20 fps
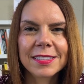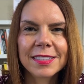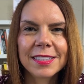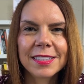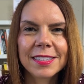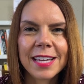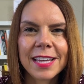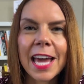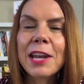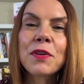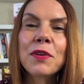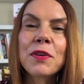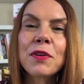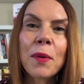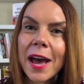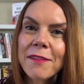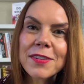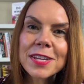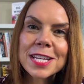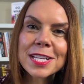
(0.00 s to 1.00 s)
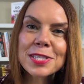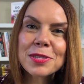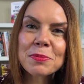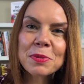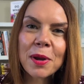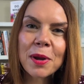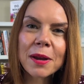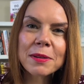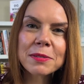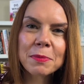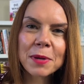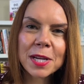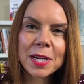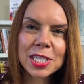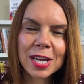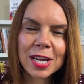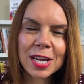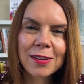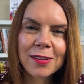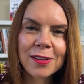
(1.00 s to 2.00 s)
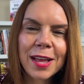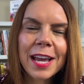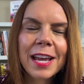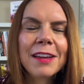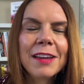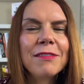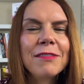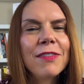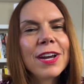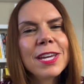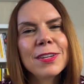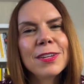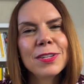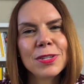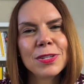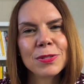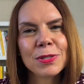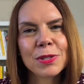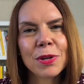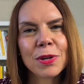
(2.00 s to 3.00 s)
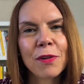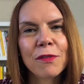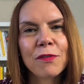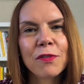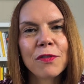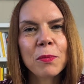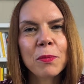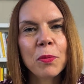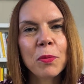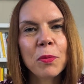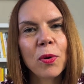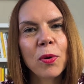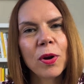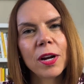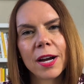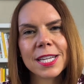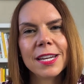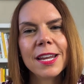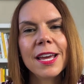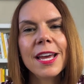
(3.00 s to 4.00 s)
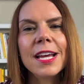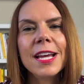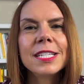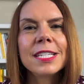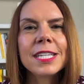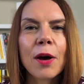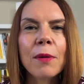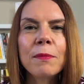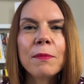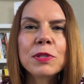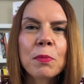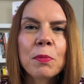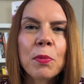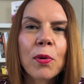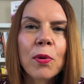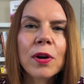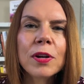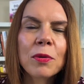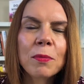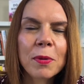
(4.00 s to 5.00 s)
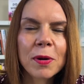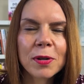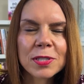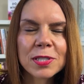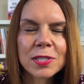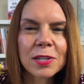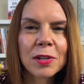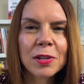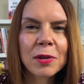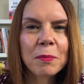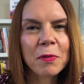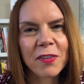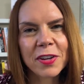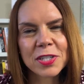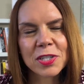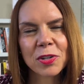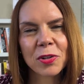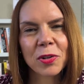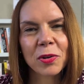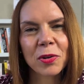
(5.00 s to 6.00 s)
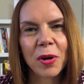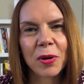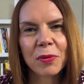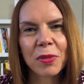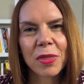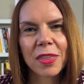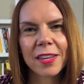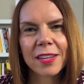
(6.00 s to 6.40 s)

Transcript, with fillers: And if you haven't yet subscribed to my channel, I invite you to do so for more content to help support your personal and professional growth.